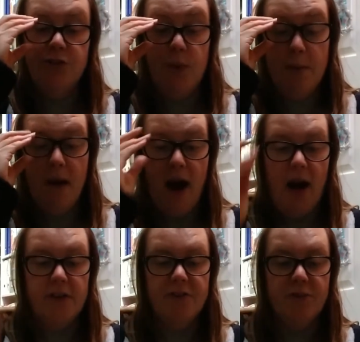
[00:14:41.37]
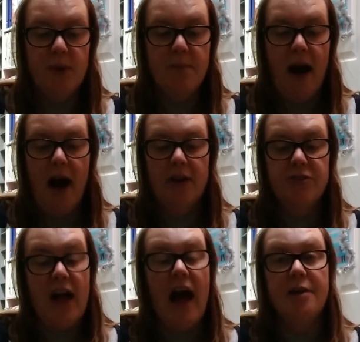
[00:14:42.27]
we marched,
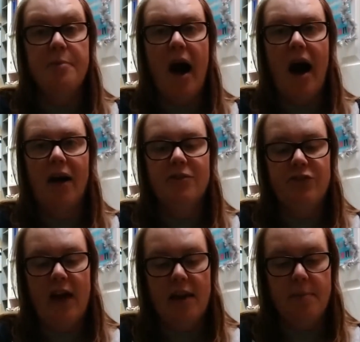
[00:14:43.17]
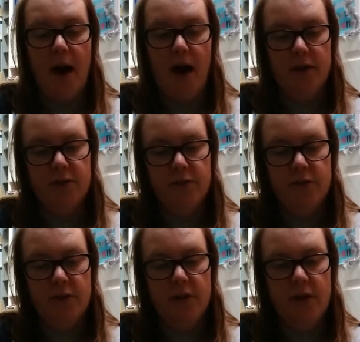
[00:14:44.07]
and parched, and
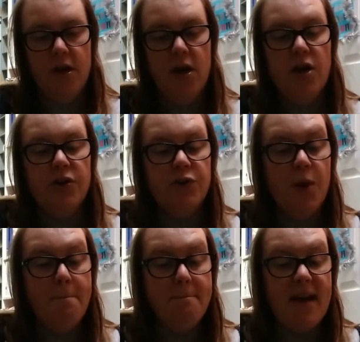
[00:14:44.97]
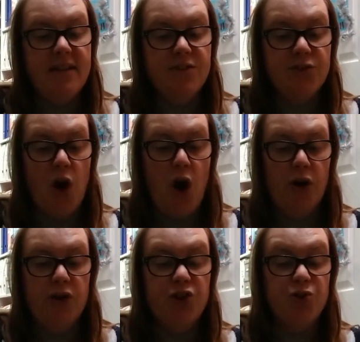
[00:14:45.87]
parched. Some men's
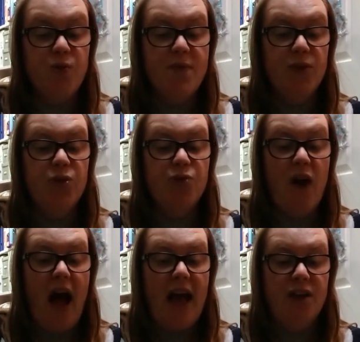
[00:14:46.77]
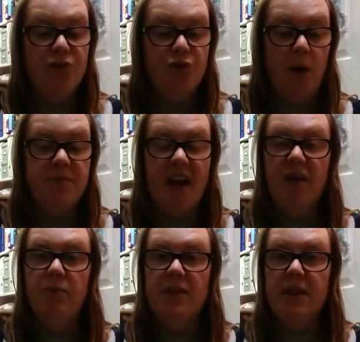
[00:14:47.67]
tongues shrivelled dry and dropped
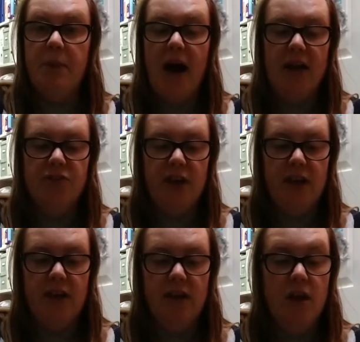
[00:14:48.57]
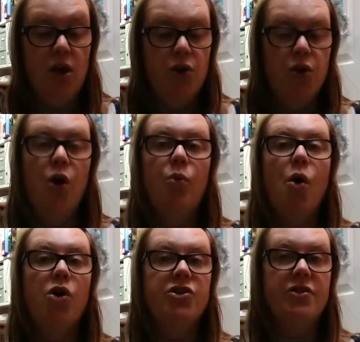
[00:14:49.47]
out with the parching. No
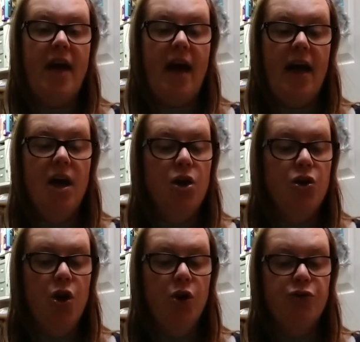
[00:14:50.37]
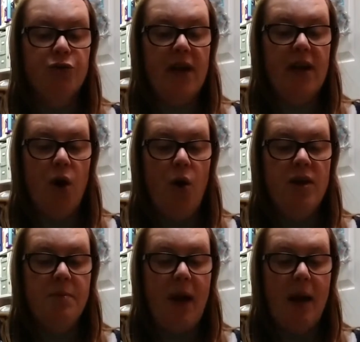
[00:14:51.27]
water there, no drink,
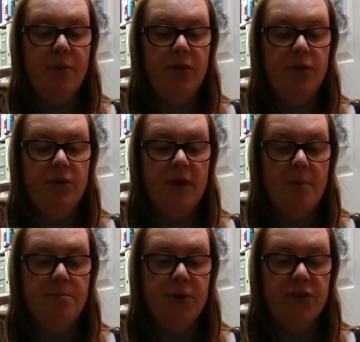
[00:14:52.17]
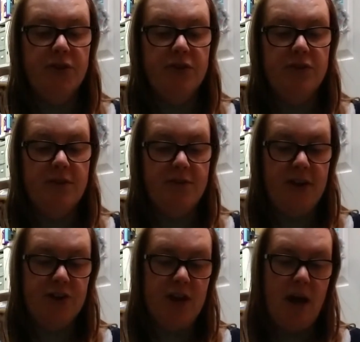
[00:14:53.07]
only pebbles and buttons to
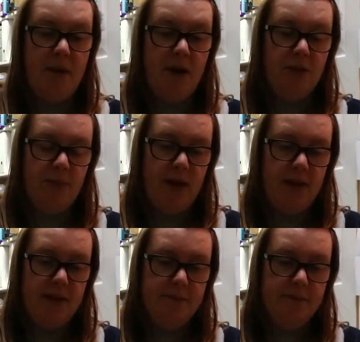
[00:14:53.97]
freshen our mouth with.